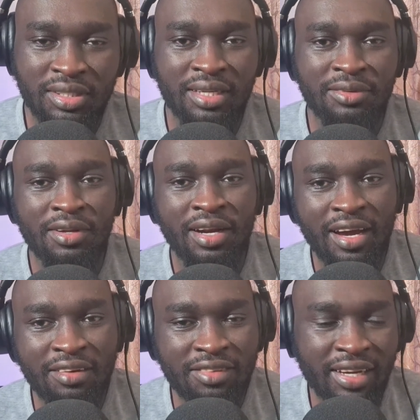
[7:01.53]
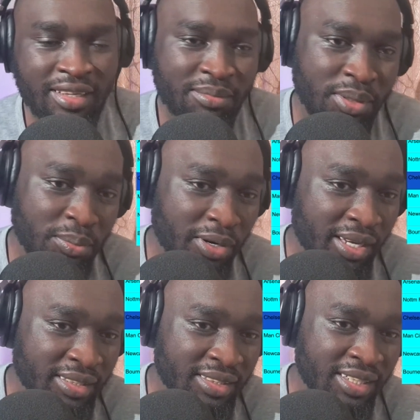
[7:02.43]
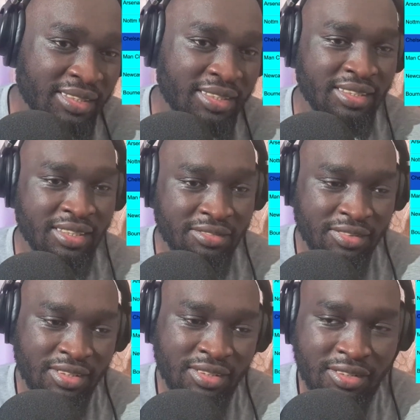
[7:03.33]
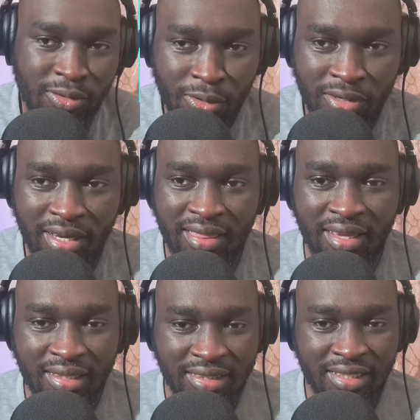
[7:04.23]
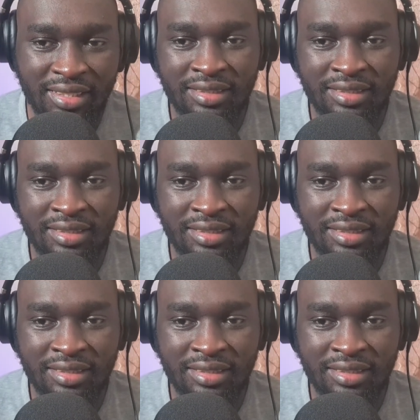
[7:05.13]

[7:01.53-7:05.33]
and we'll have like people like Sanchez if he's good at that